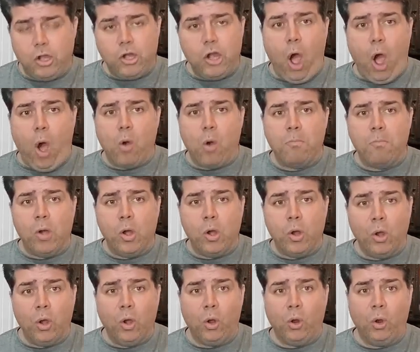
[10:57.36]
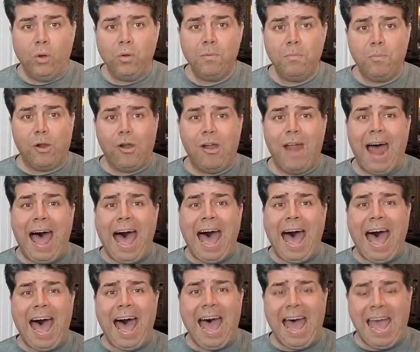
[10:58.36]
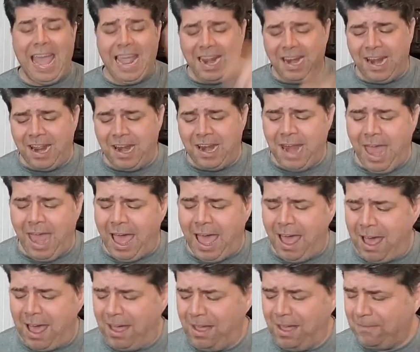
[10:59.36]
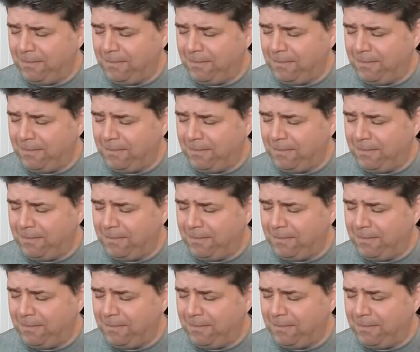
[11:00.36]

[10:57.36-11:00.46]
no moon bright enough,